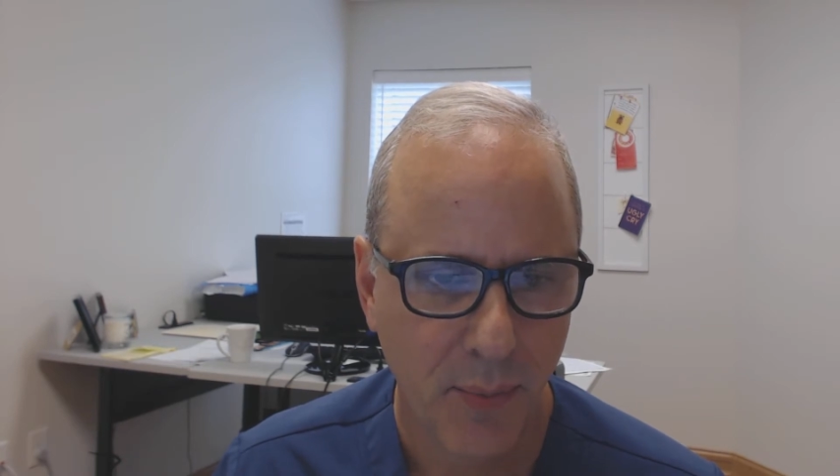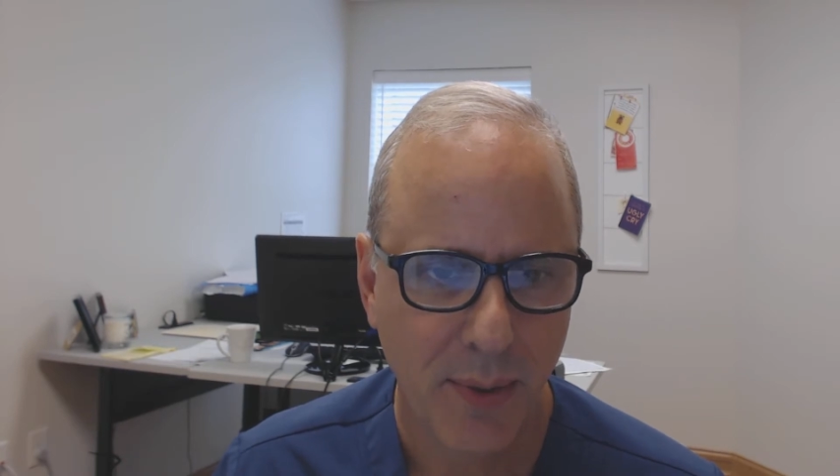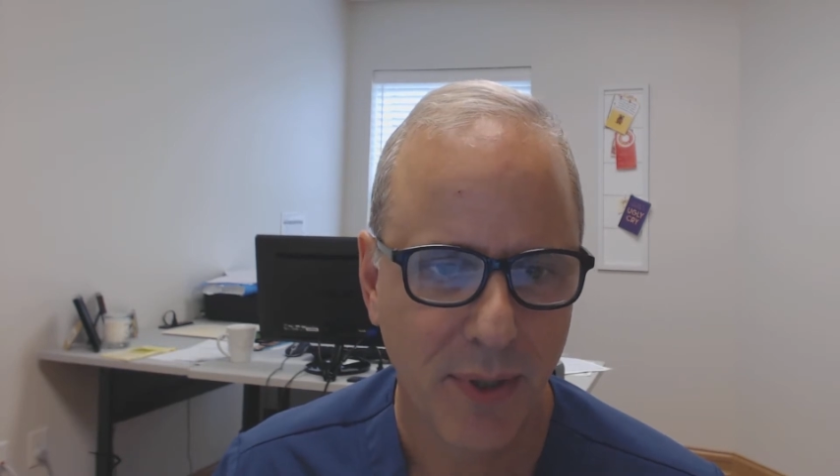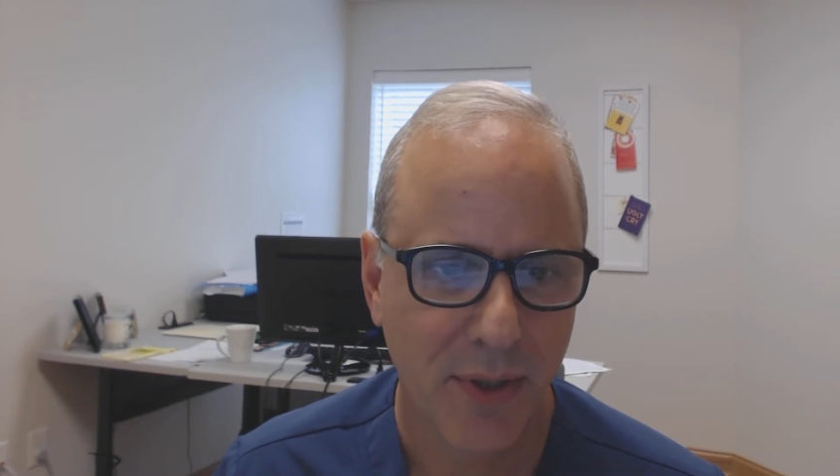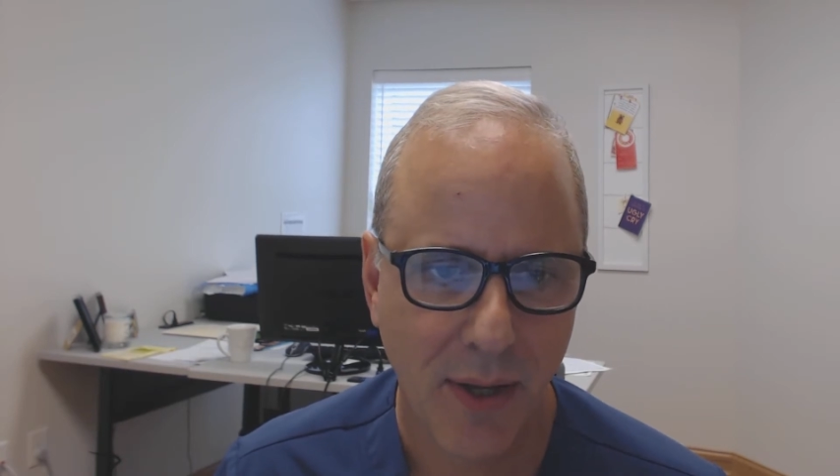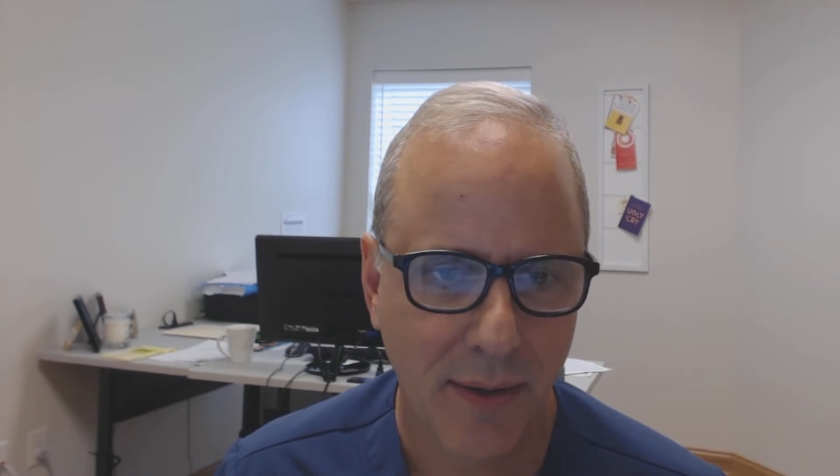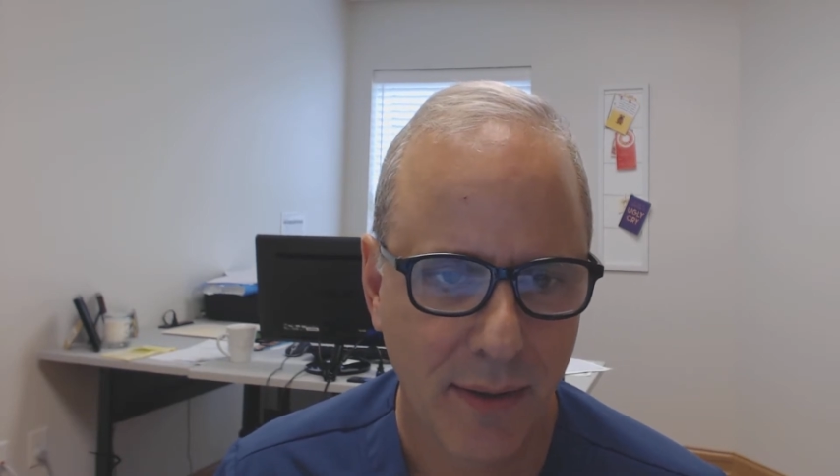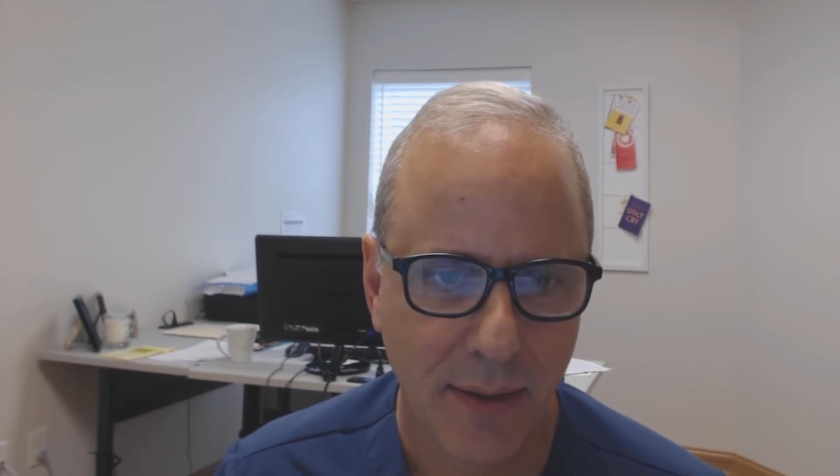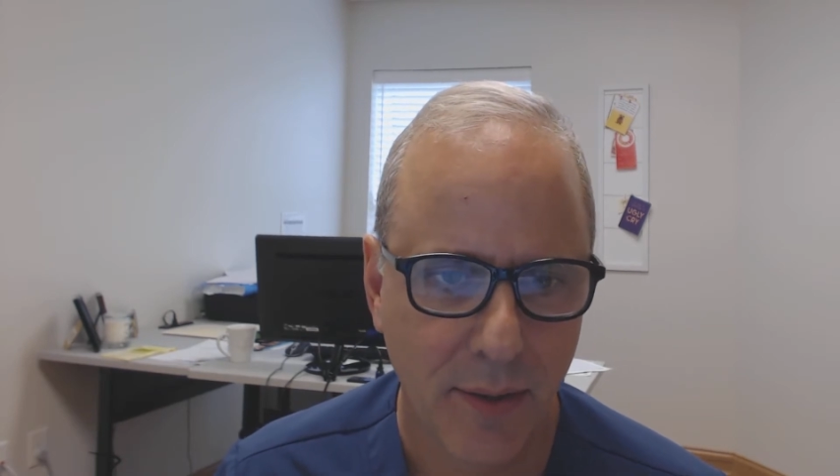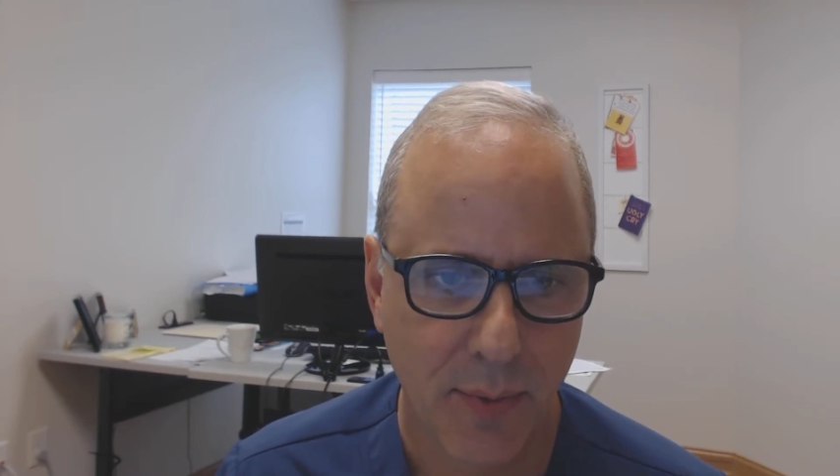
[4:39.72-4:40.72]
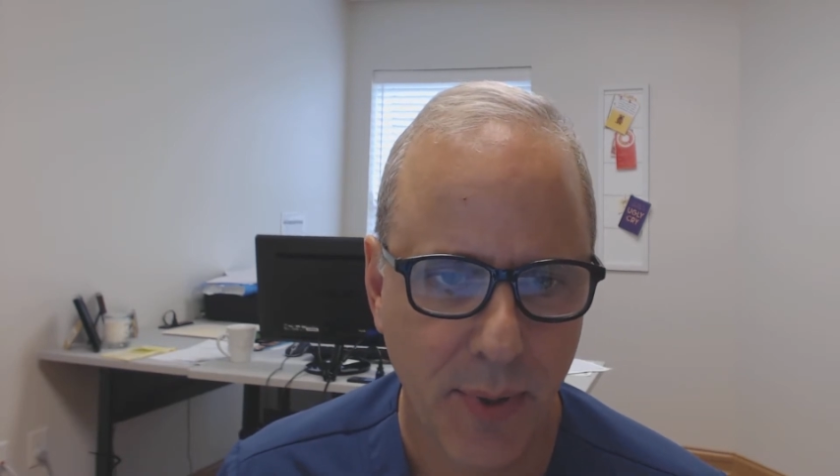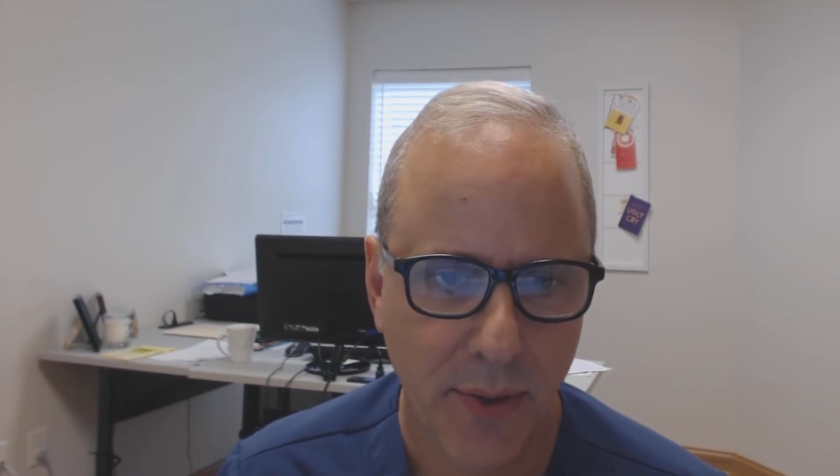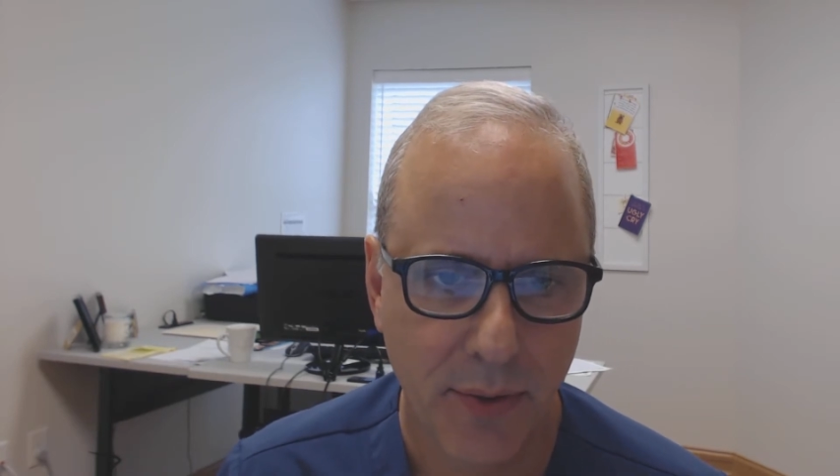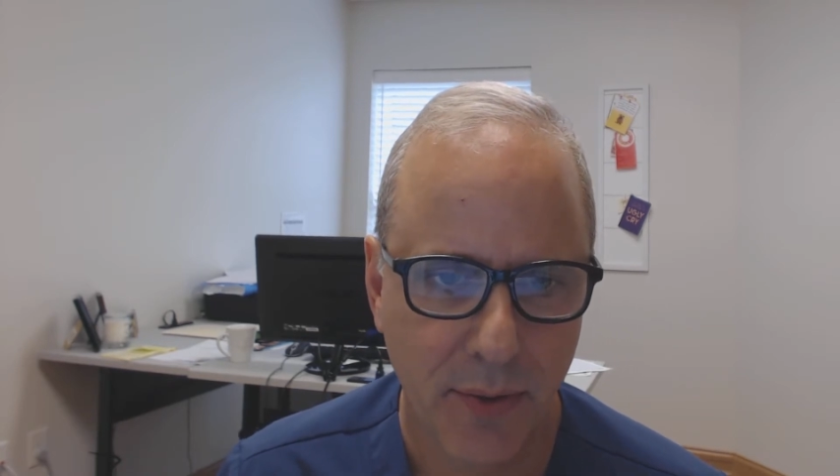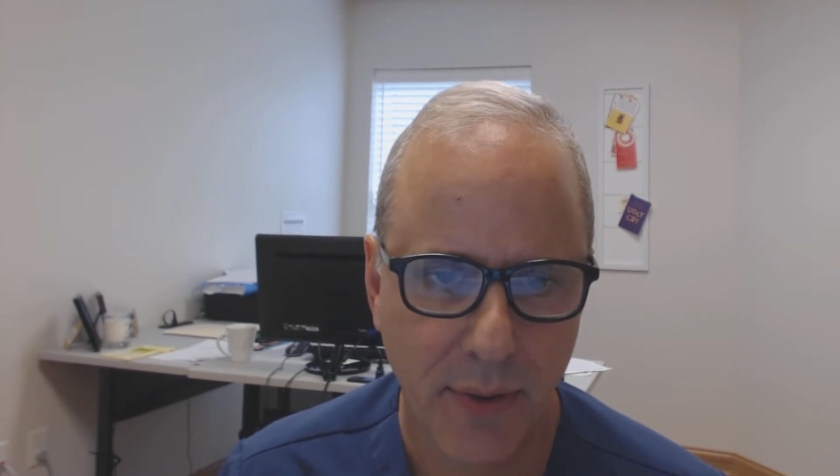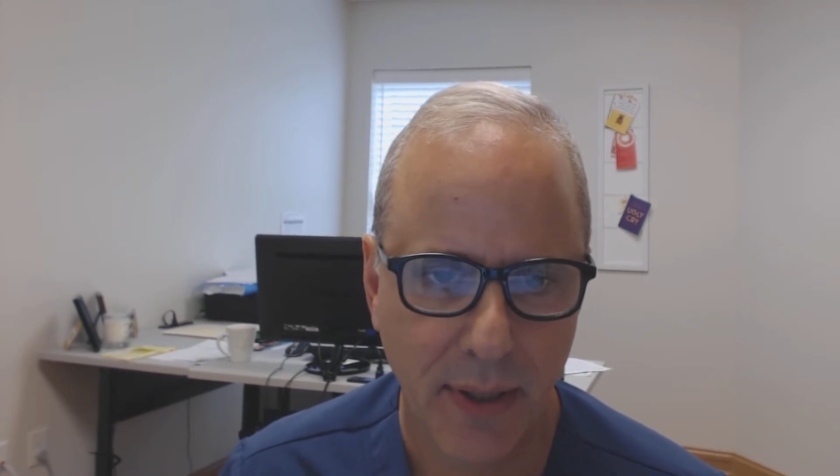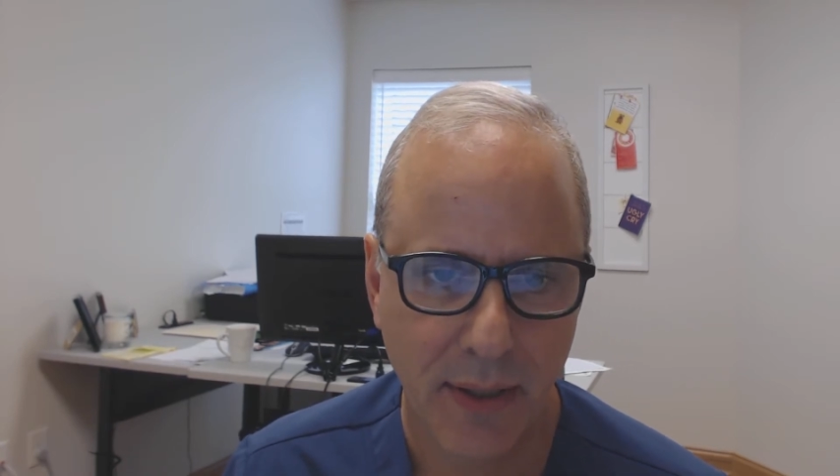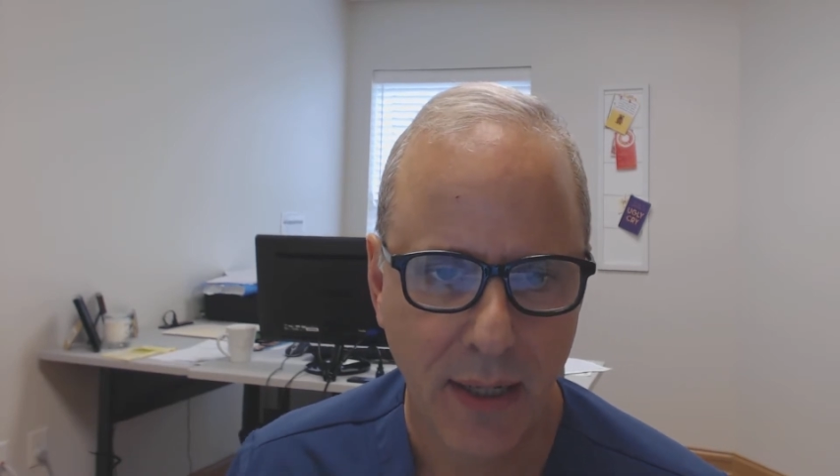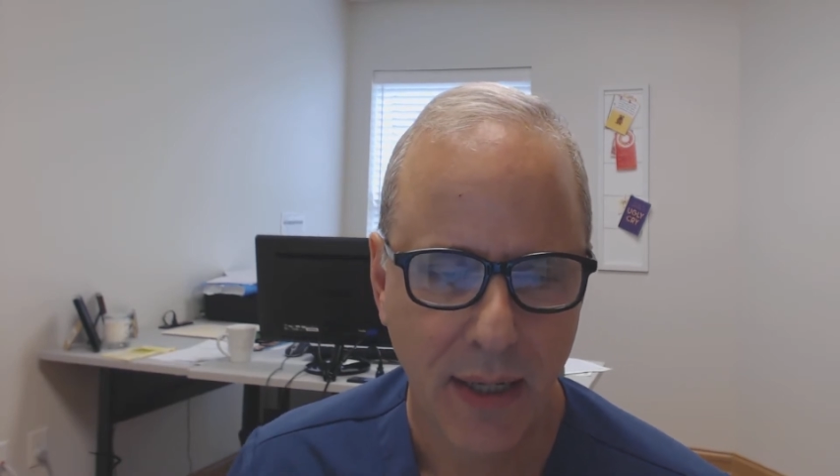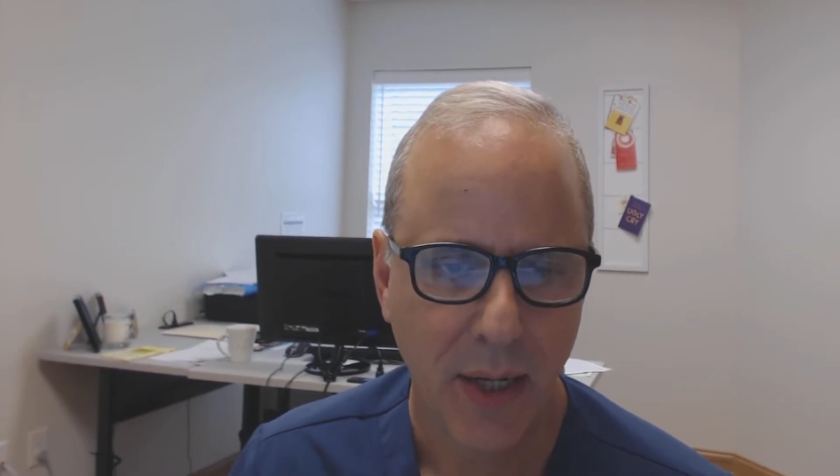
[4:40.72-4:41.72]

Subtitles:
pretty much all his peers are doing it.